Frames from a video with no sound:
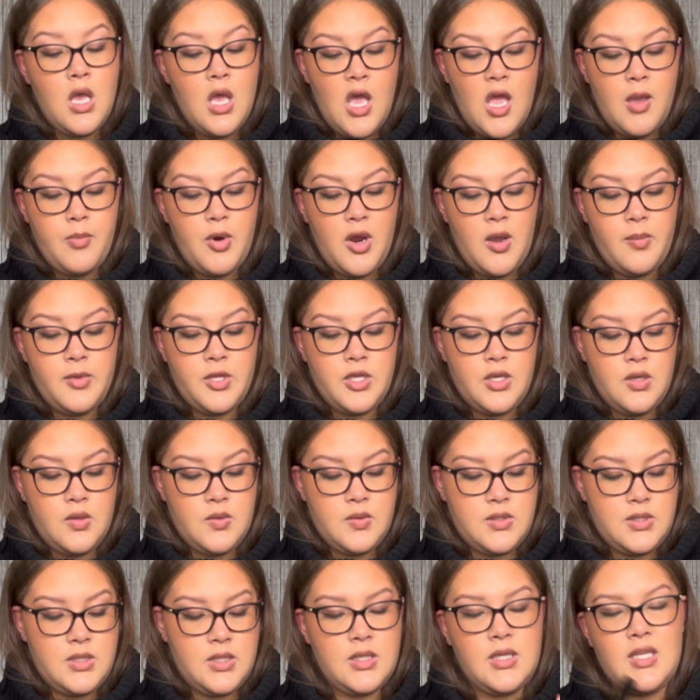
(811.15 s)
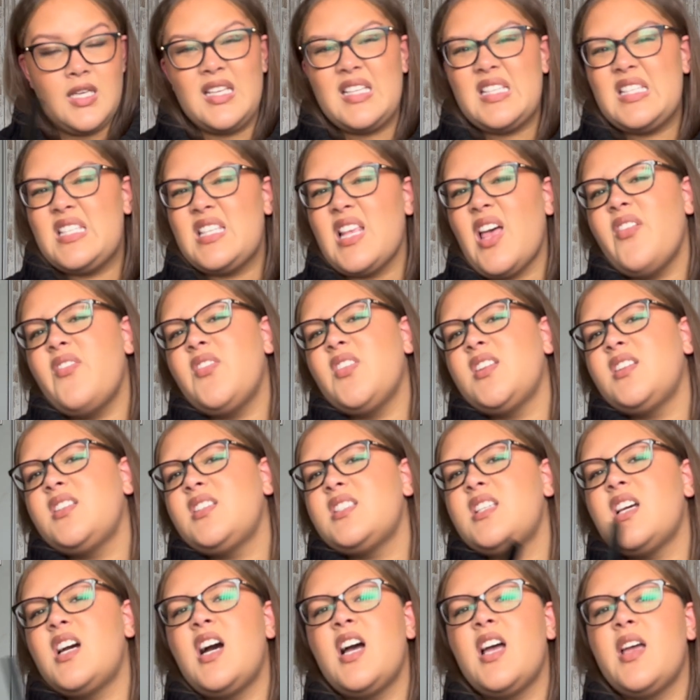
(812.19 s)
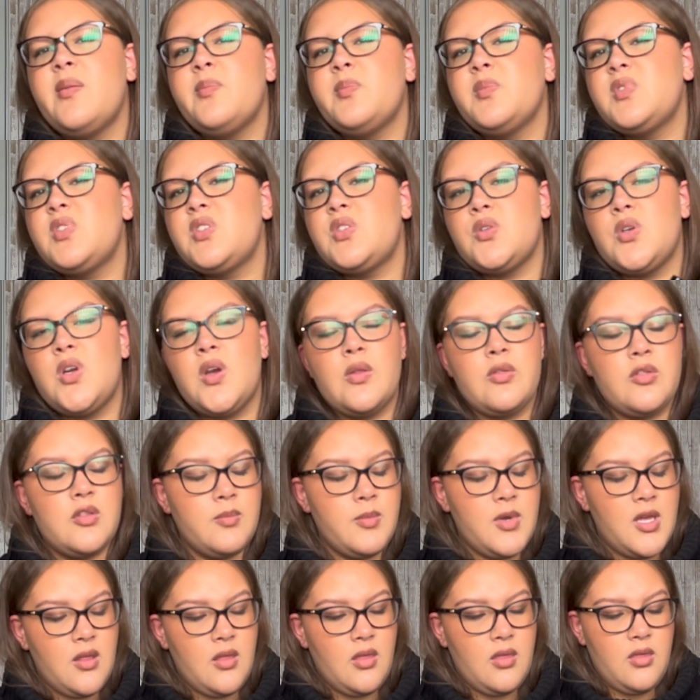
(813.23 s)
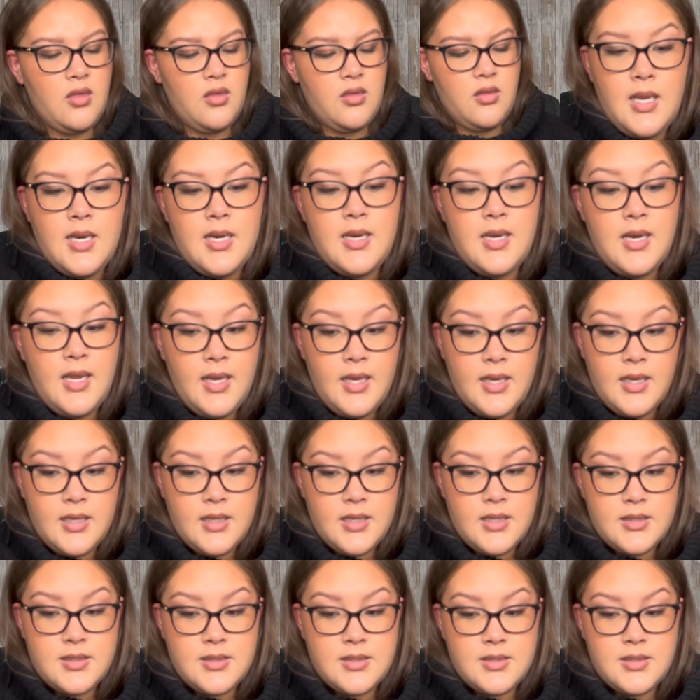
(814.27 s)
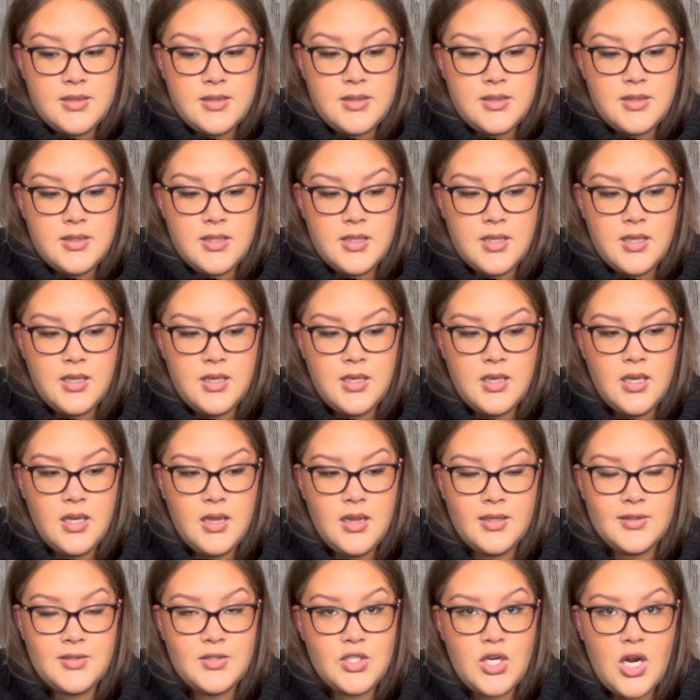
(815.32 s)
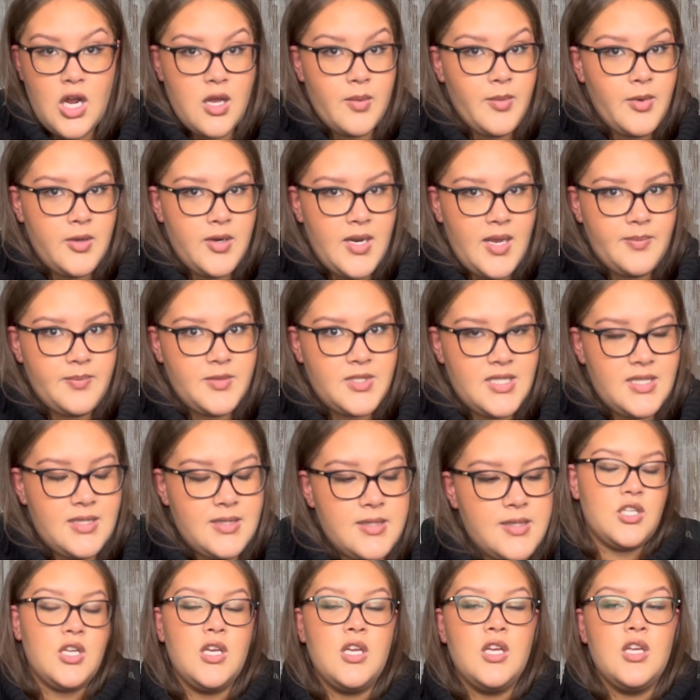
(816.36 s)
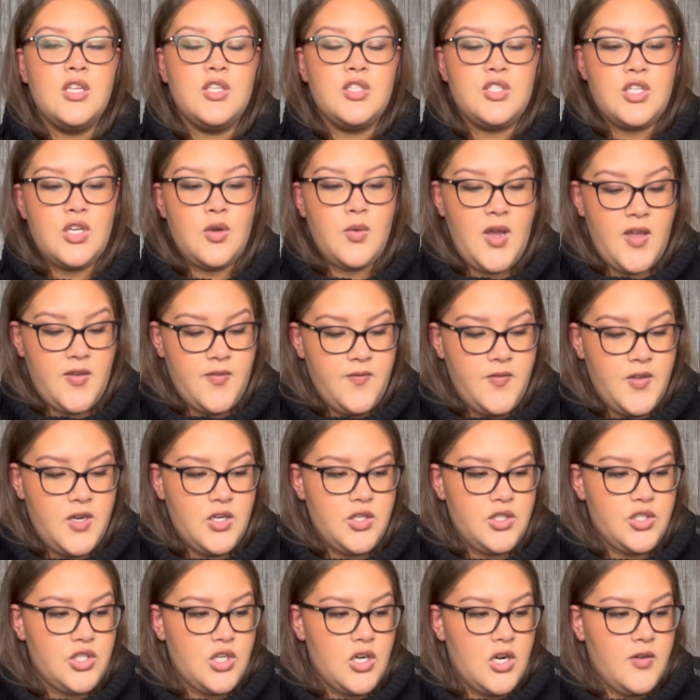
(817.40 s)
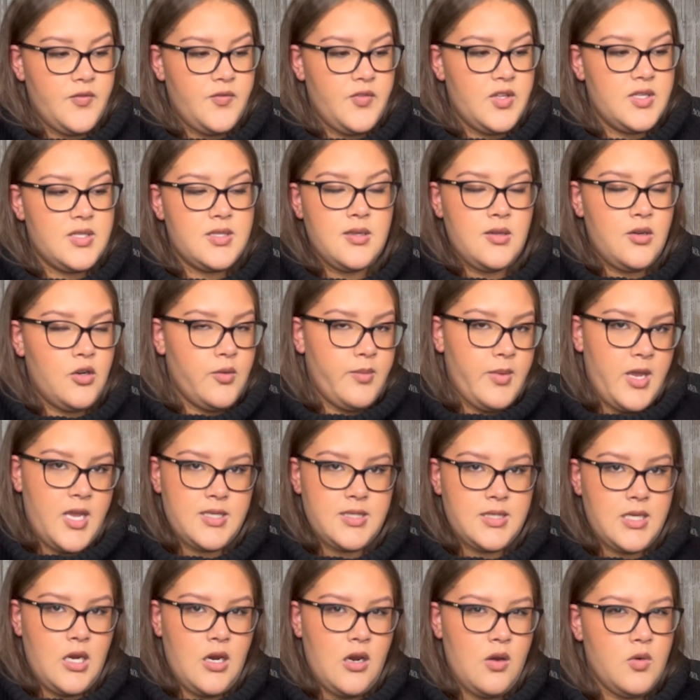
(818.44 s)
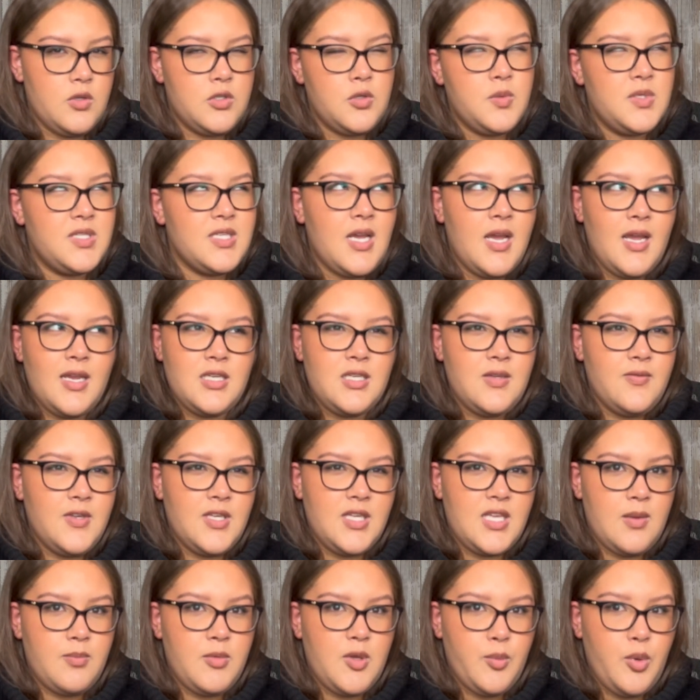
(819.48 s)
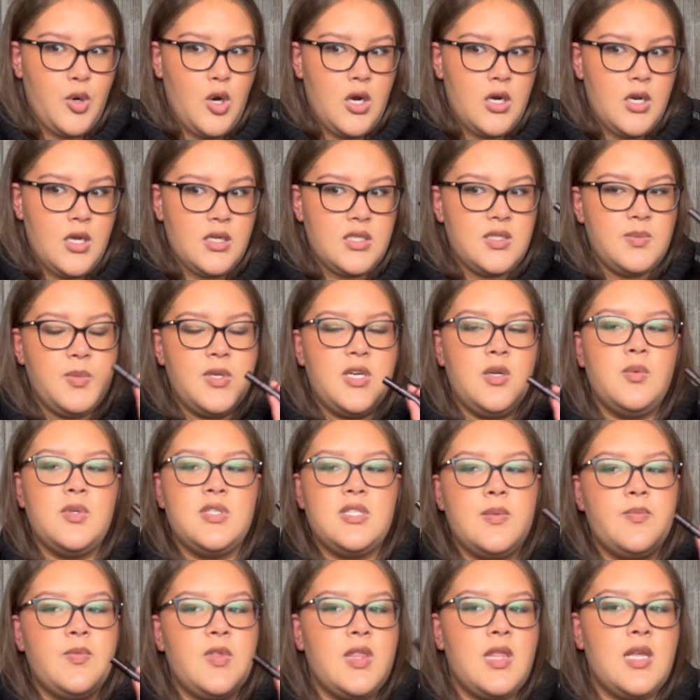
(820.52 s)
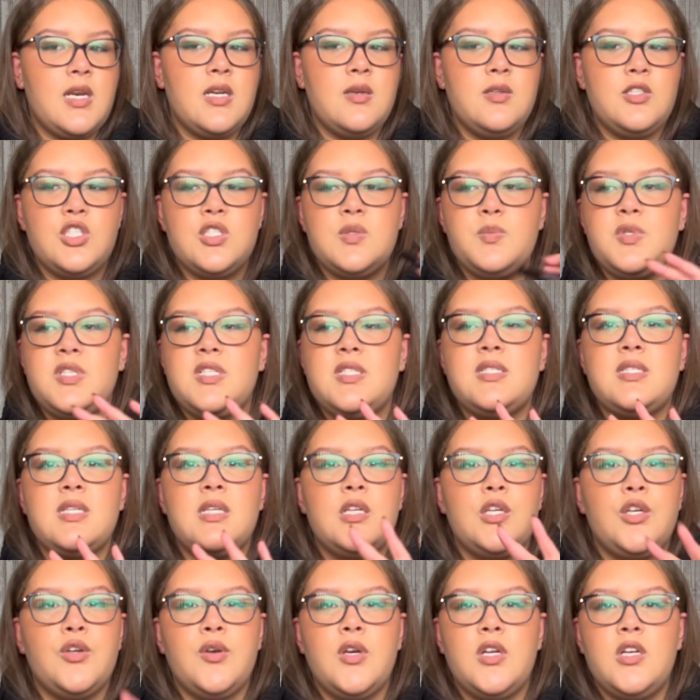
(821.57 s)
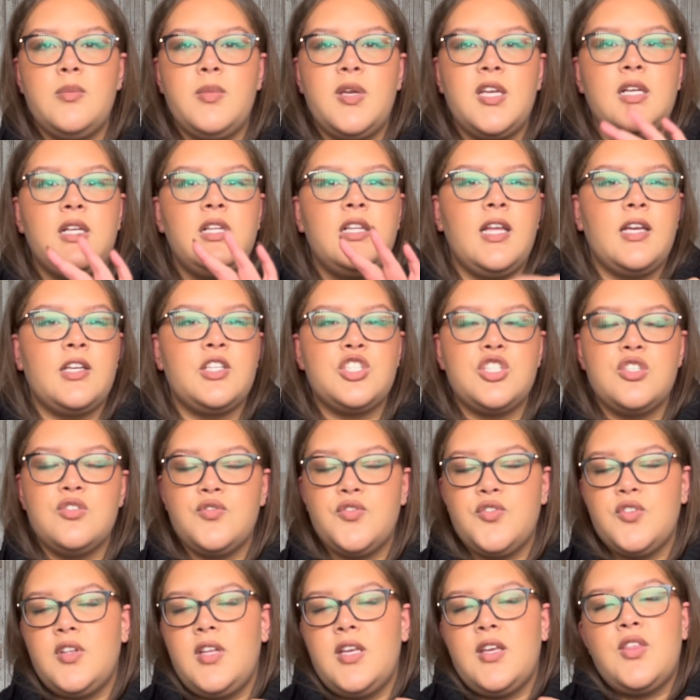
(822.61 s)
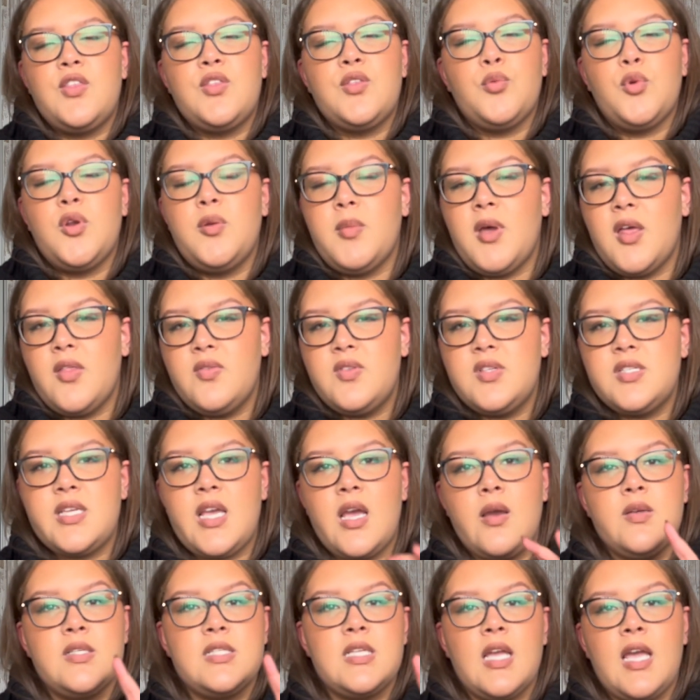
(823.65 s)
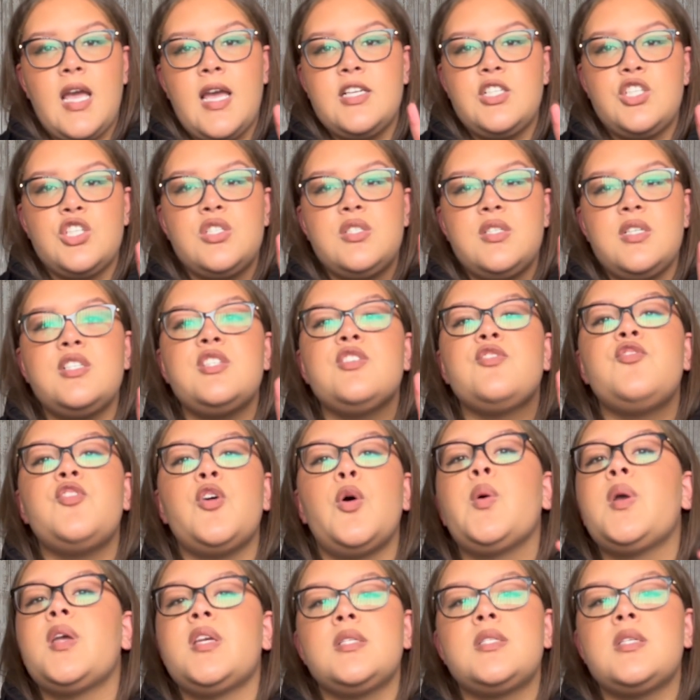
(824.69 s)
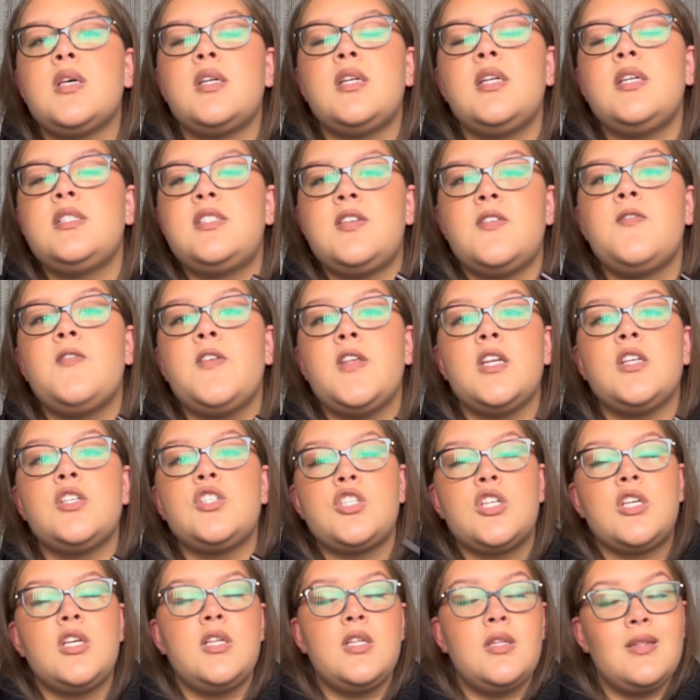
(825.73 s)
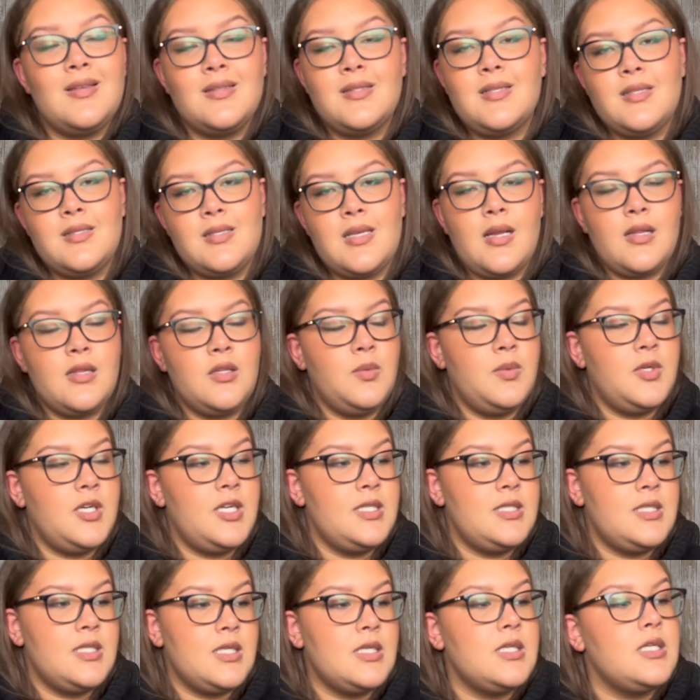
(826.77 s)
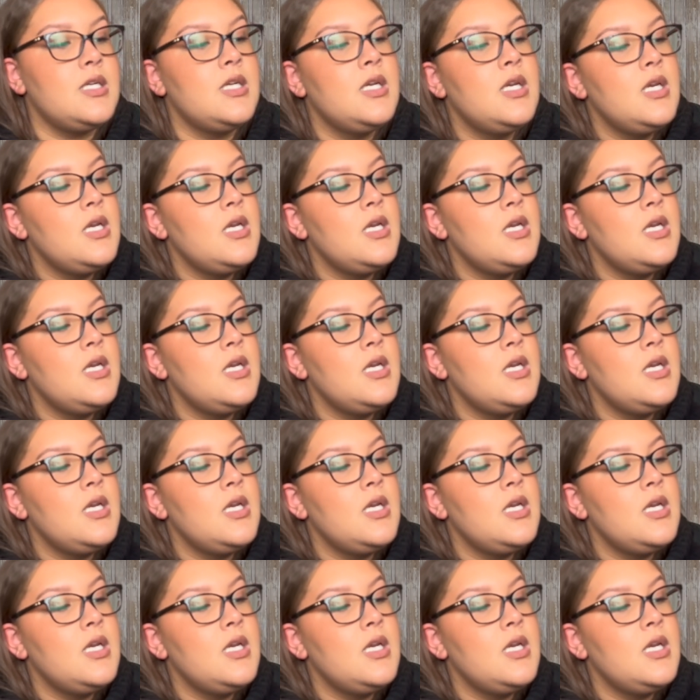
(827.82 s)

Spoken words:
I probably used it like 7 times throughout the month. Next, let's talk about empties. So I finished off this little mascara, which was kind of a gimme product, but it was something that had just been sitting around in my collection for like 3 months. I was like, I just need to focus on it to finish it, and that's exactly what I did.